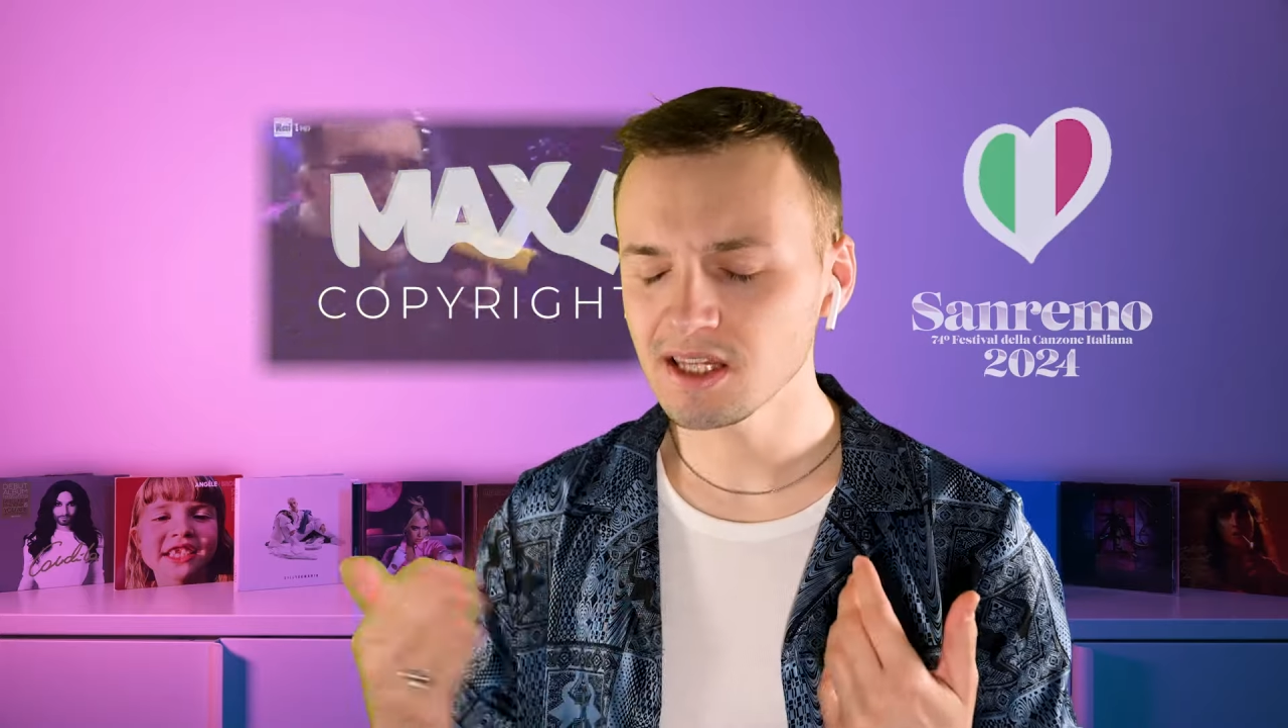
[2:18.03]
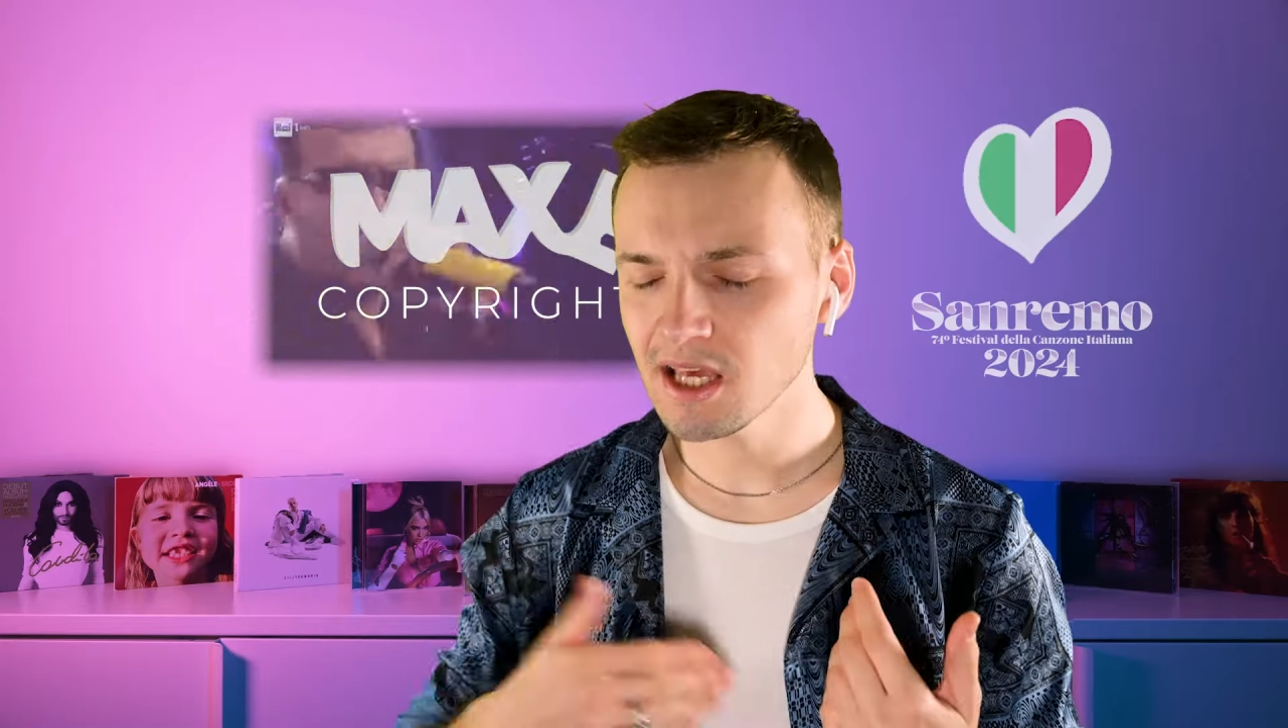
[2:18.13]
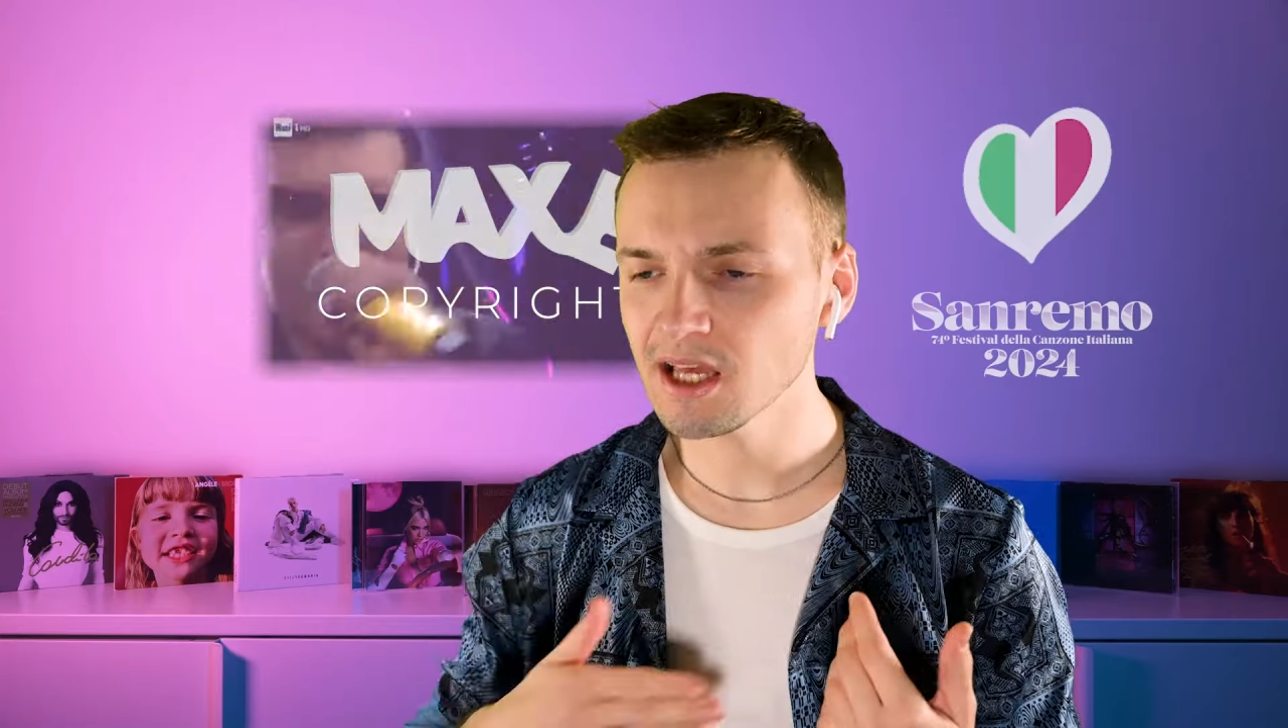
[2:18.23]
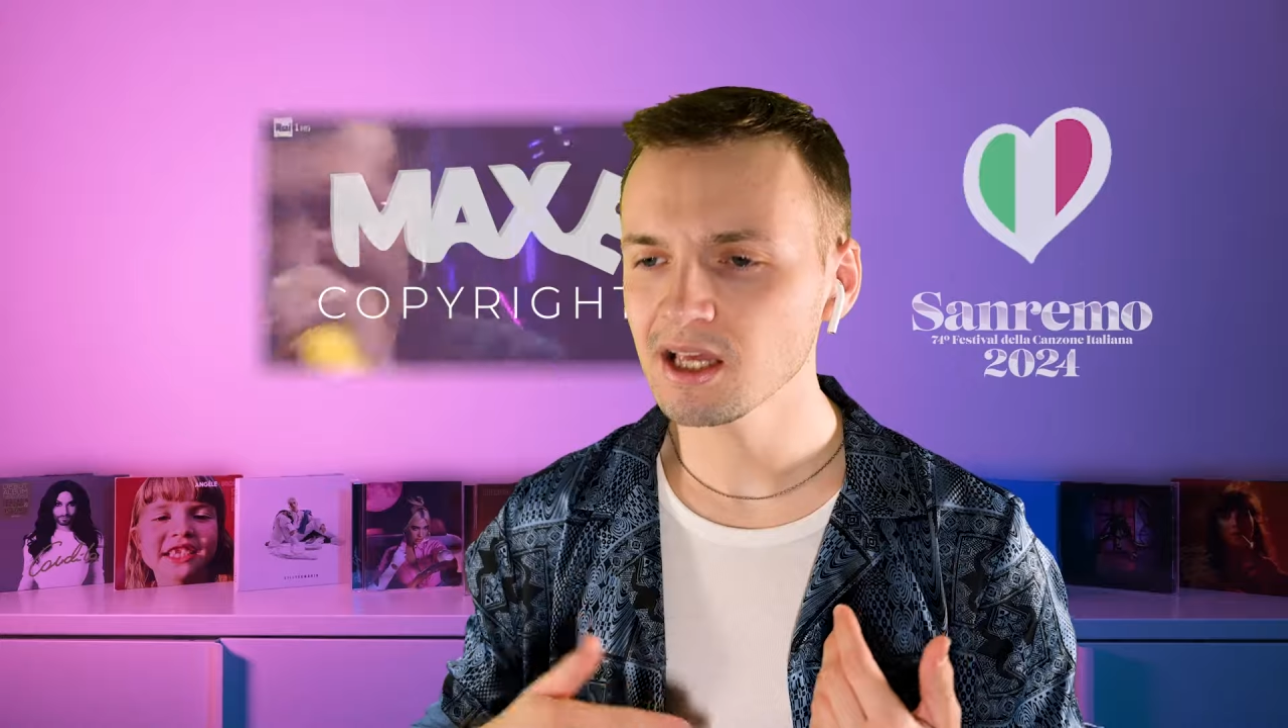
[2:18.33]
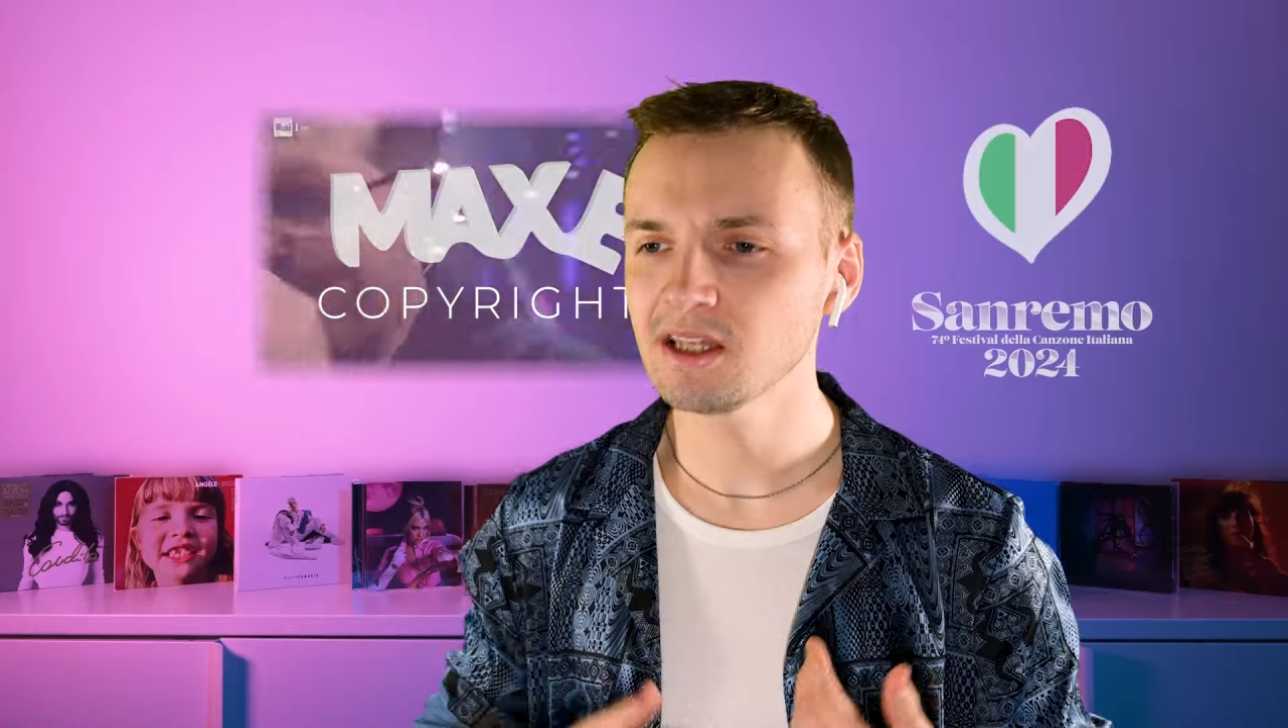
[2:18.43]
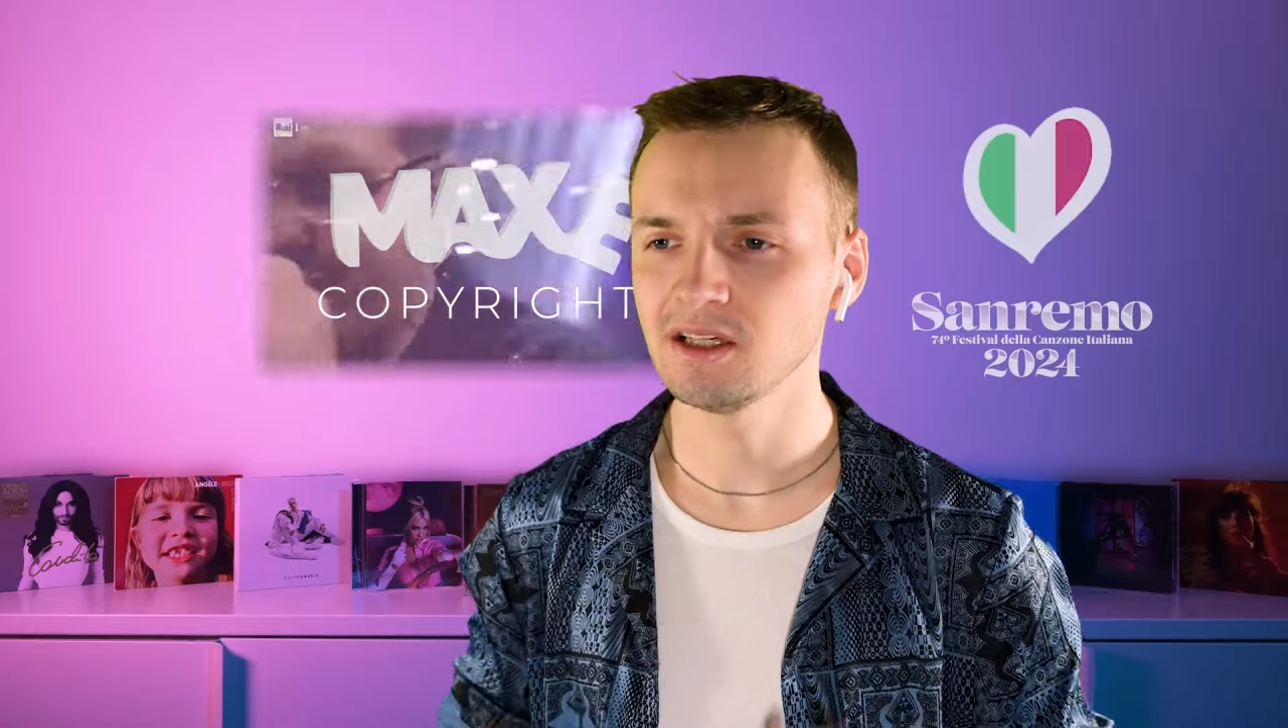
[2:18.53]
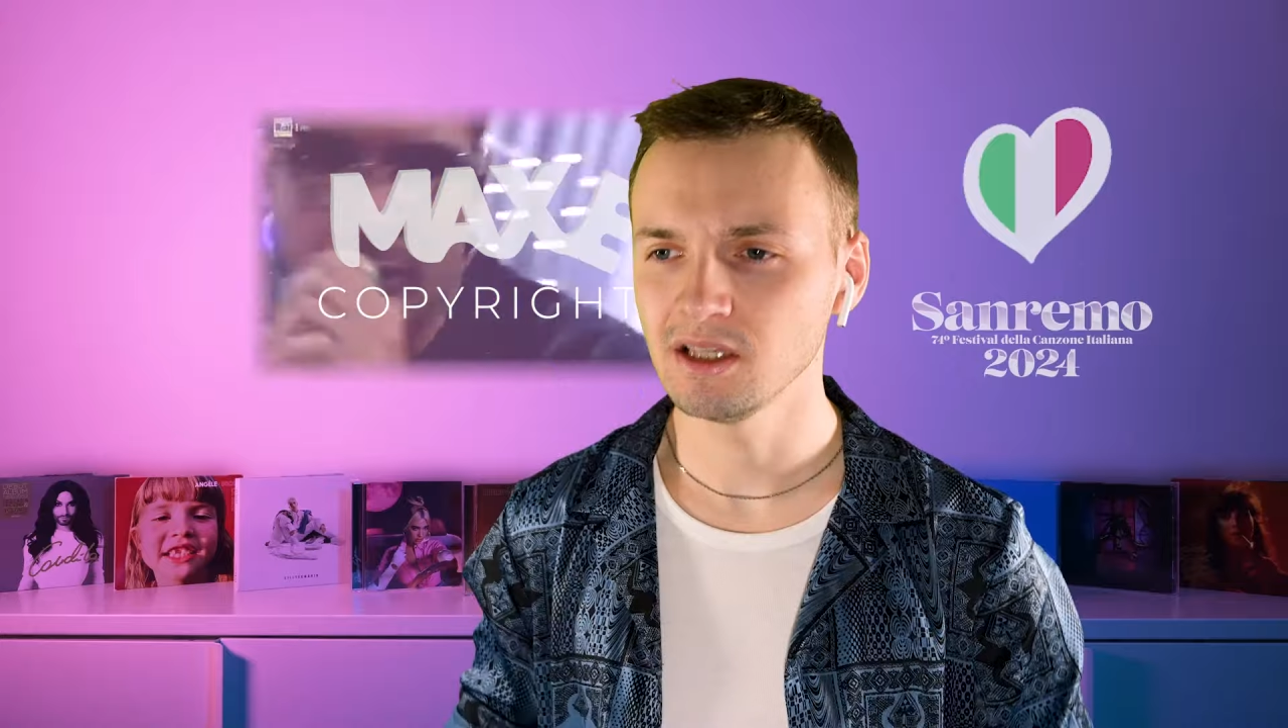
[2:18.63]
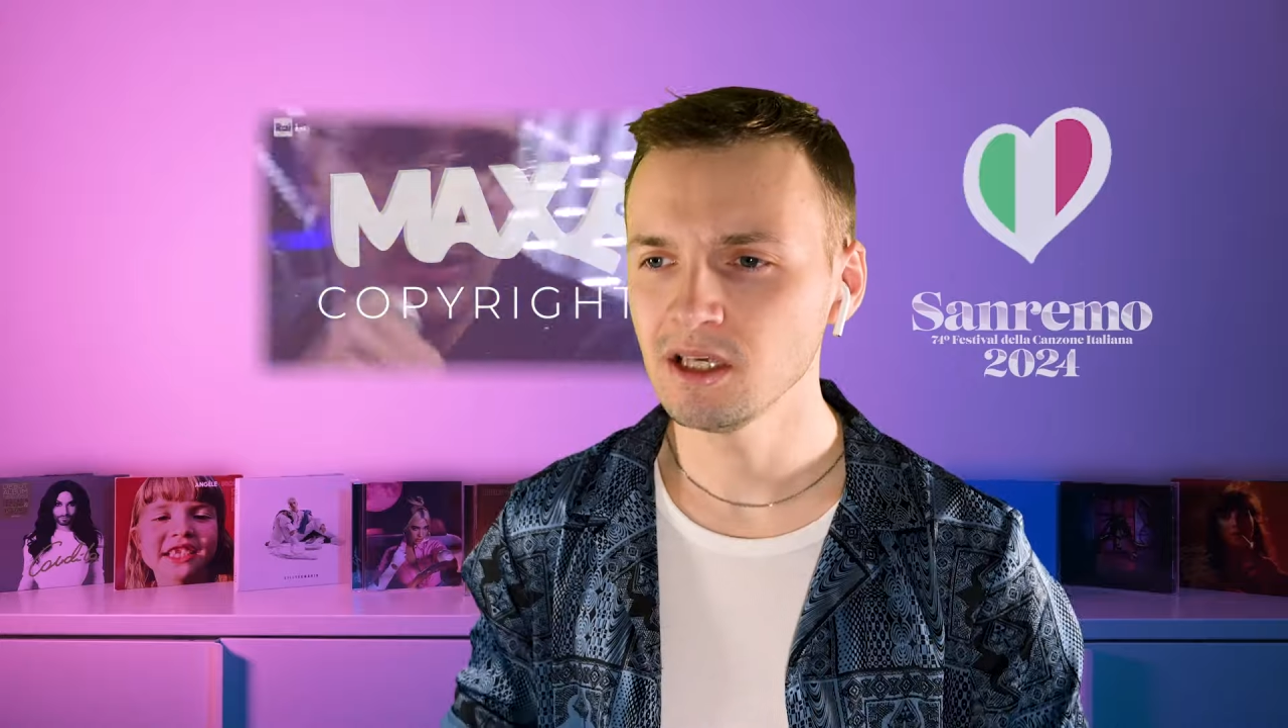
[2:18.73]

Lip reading: na, na.